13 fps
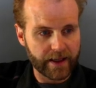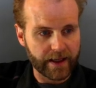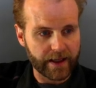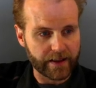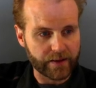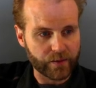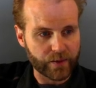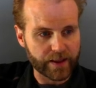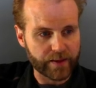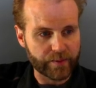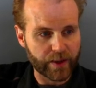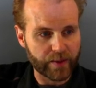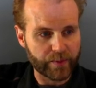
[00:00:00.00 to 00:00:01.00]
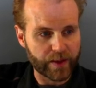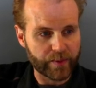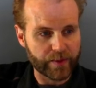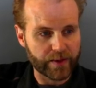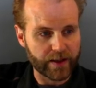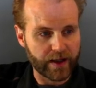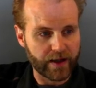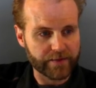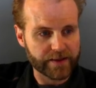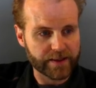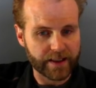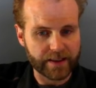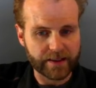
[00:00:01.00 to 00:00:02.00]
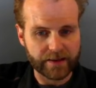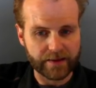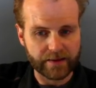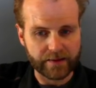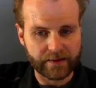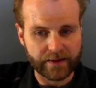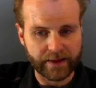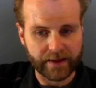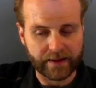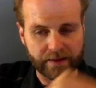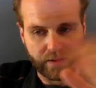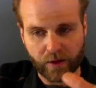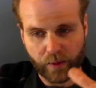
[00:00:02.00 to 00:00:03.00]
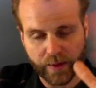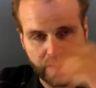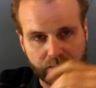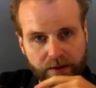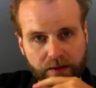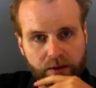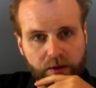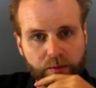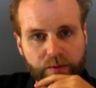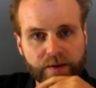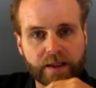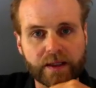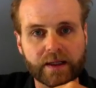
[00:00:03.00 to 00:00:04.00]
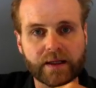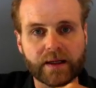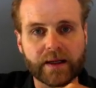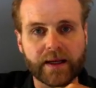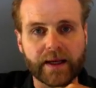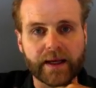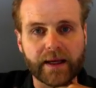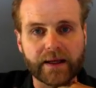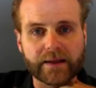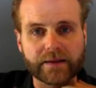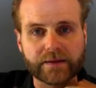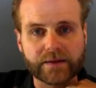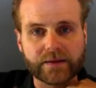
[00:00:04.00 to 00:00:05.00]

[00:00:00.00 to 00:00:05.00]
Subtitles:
and we could bump up the offset here and open up the lobes, and